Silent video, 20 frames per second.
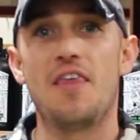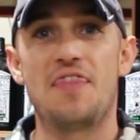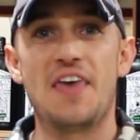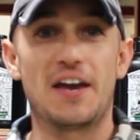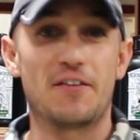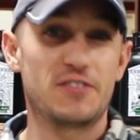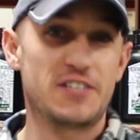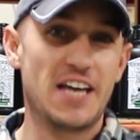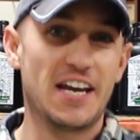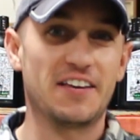
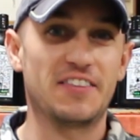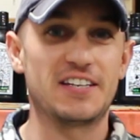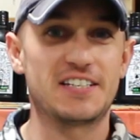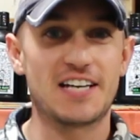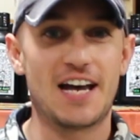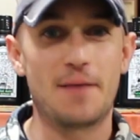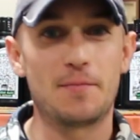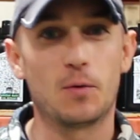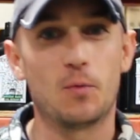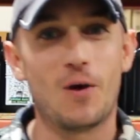Thank you for taking the
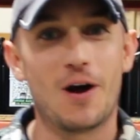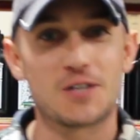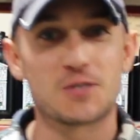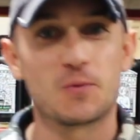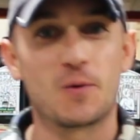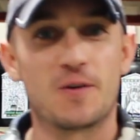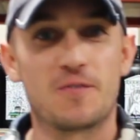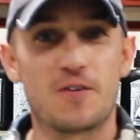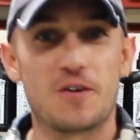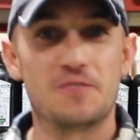time to
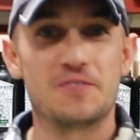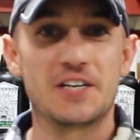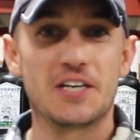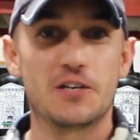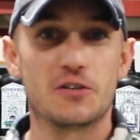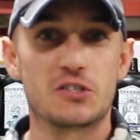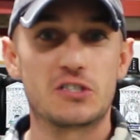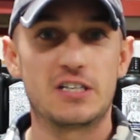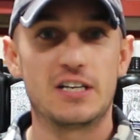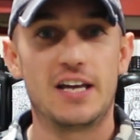watch one of our
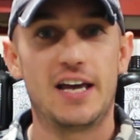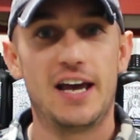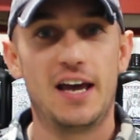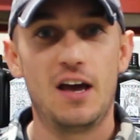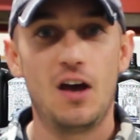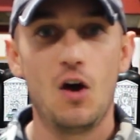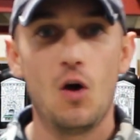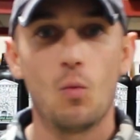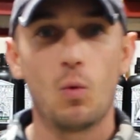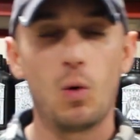videos today.
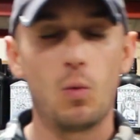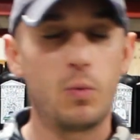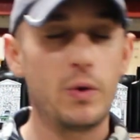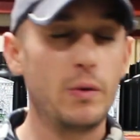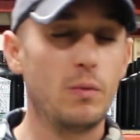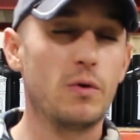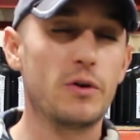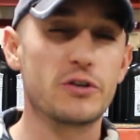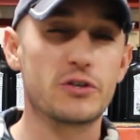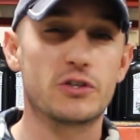What
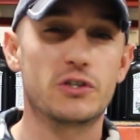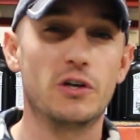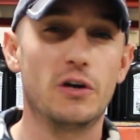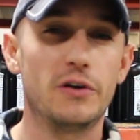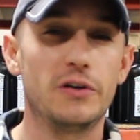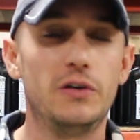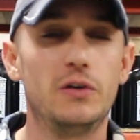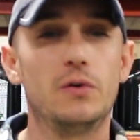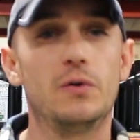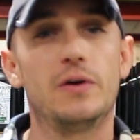we want to
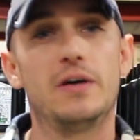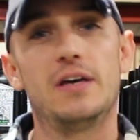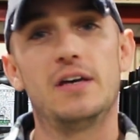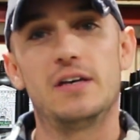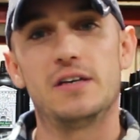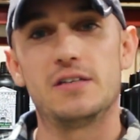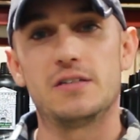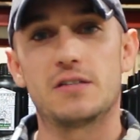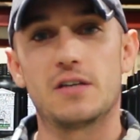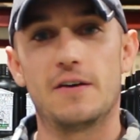show you
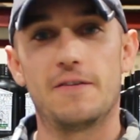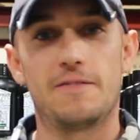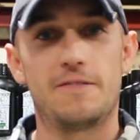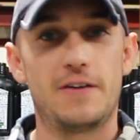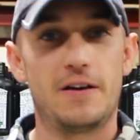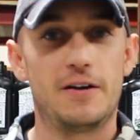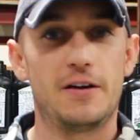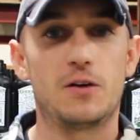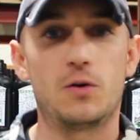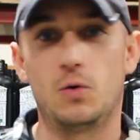is a
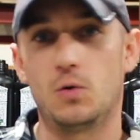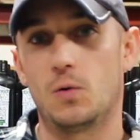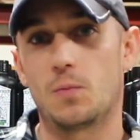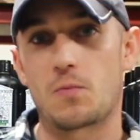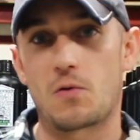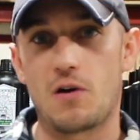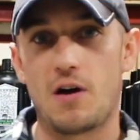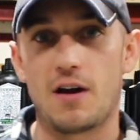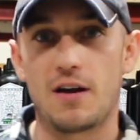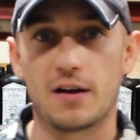very cool
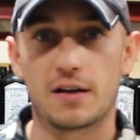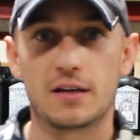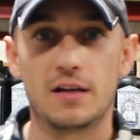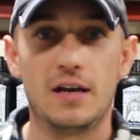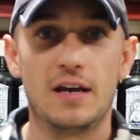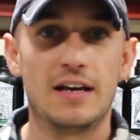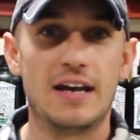product.